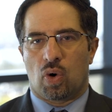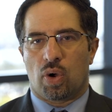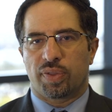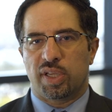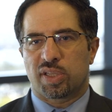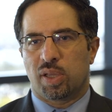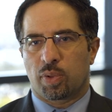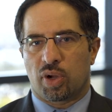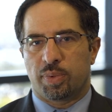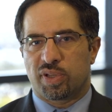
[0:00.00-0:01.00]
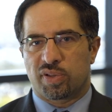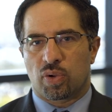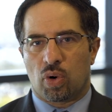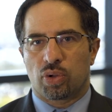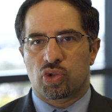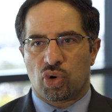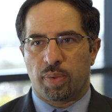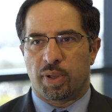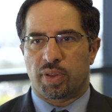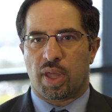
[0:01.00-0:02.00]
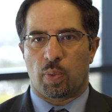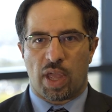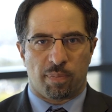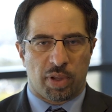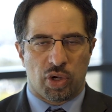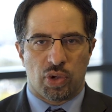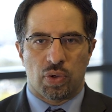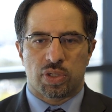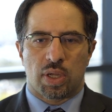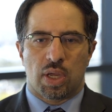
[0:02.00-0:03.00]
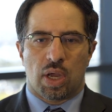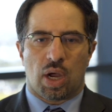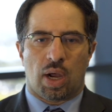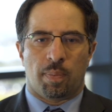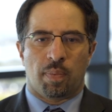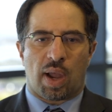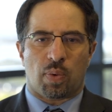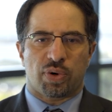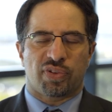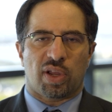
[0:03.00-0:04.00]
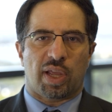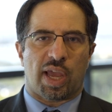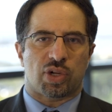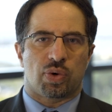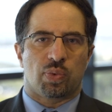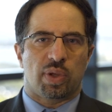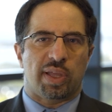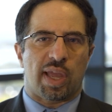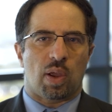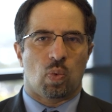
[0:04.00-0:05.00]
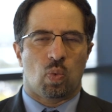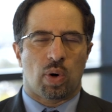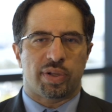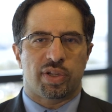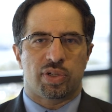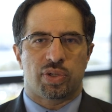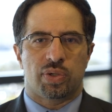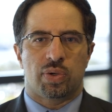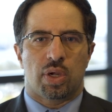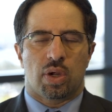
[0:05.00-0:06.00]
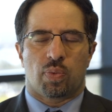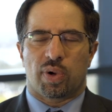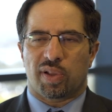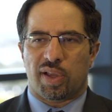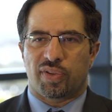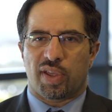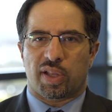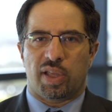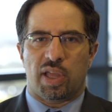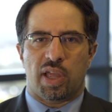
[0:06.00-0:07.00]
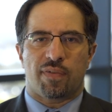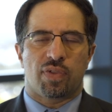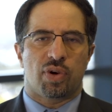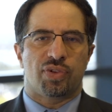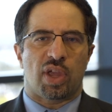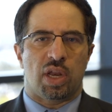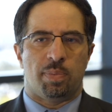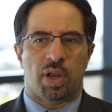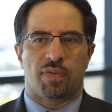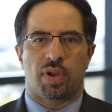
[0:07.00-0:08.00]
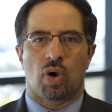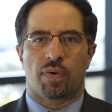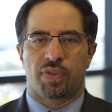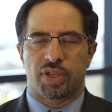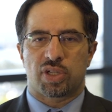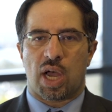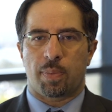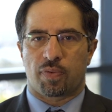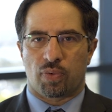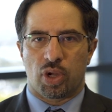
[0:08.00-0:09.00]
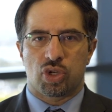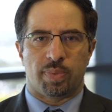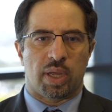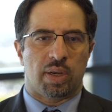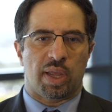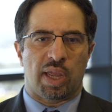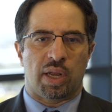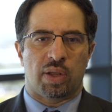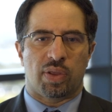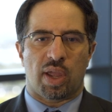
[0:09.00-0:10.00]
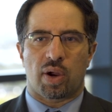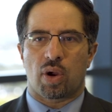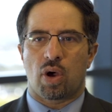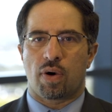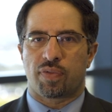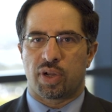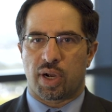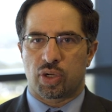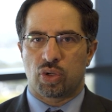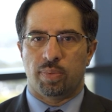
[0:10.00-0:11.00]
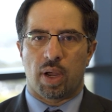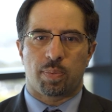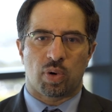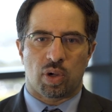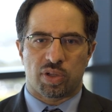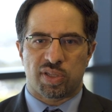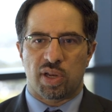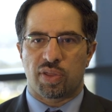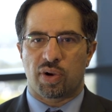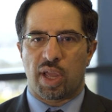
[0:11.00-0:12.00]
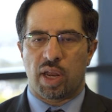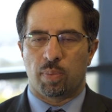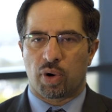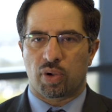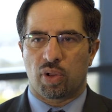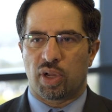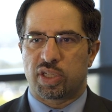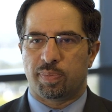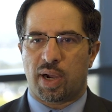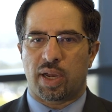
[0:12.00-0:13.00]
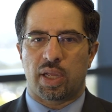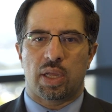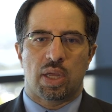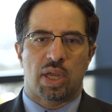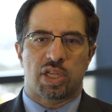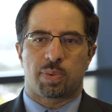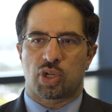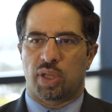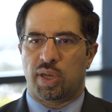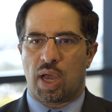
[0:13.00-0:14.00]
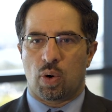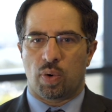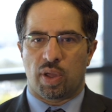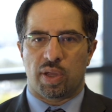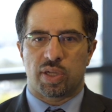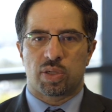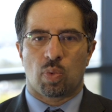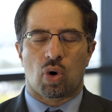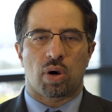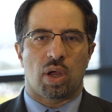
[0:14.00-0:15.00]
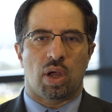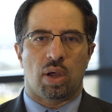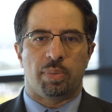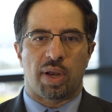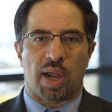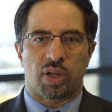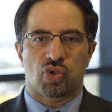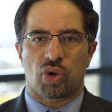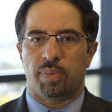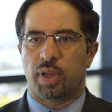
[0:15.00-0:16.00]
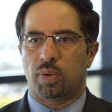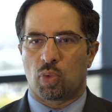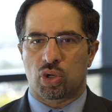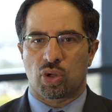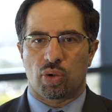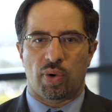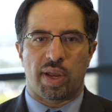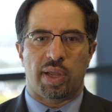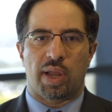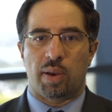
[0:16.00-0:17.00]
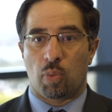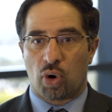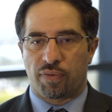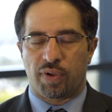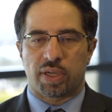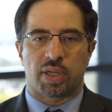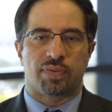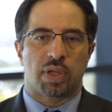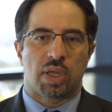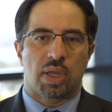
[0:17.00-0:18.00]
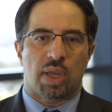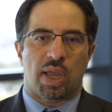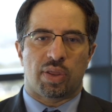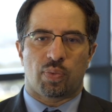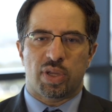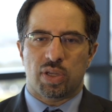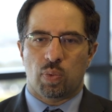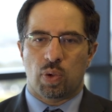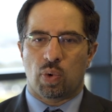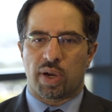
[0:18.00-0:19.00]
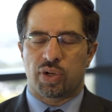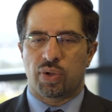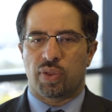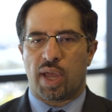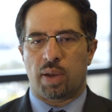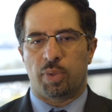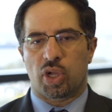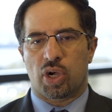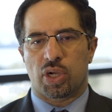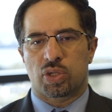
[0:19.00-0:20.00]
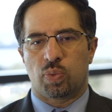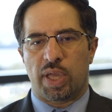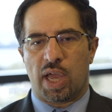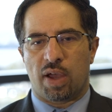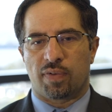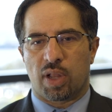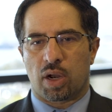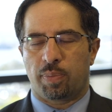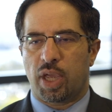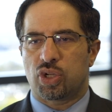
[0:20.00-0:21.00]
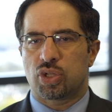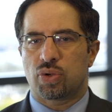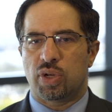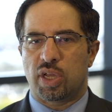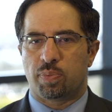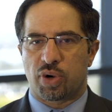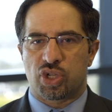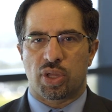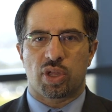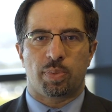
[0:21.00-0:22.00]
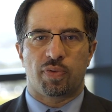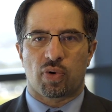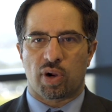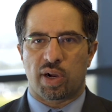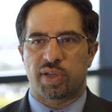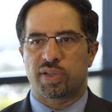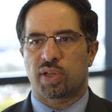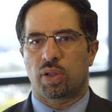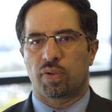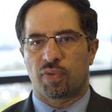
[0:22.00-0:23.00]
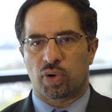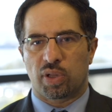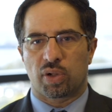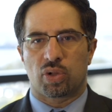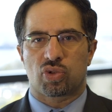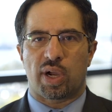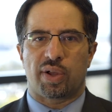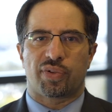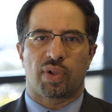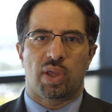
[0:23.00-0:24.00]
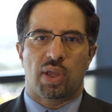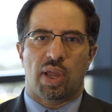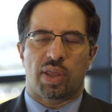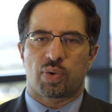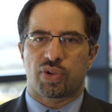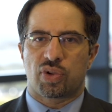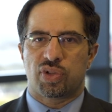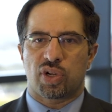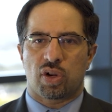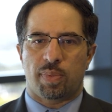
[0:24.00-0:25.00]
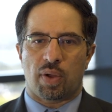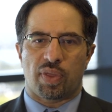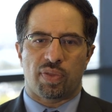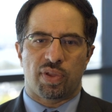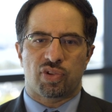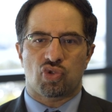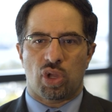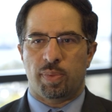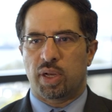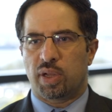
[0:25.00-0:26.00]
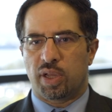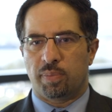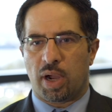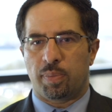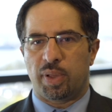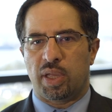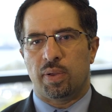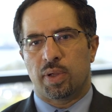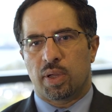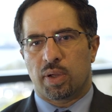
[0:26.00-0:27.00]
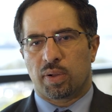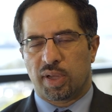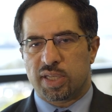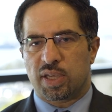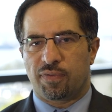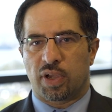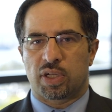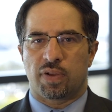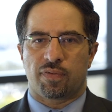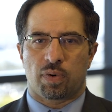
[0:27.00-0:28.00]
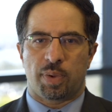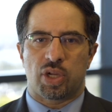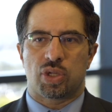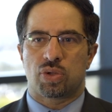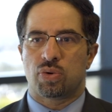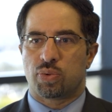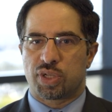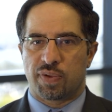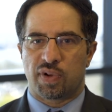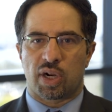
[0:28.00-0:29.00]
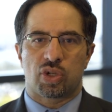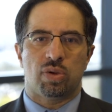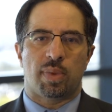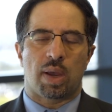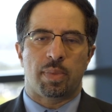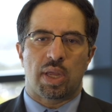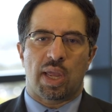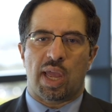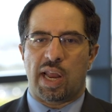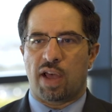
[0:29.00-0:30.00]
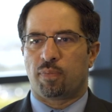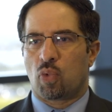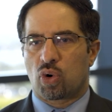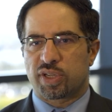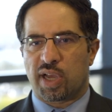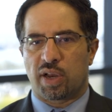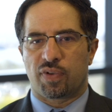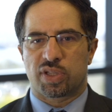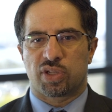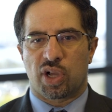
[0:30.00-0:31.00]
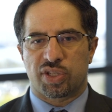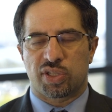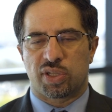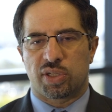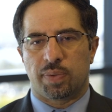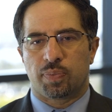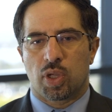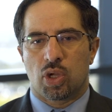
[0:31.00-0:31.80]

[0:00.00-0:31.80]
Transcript: All these chemotherapies is all treatment that we have been used. Our study actually really wanted to realize exactly if there is any benefit of this type of regimen in the era of the daratumumab, CD38 monoclonal antibody, especially now it's more benign treatment, more tolerated, and more effective. And the reason we want to do that because we have a lot of patients who need bridging therapy for CAR T-cell and for clinical trials. And there was a concern about that this treatment, it might be less effective for patients who receive daratumumab and have more side effects and toxicity.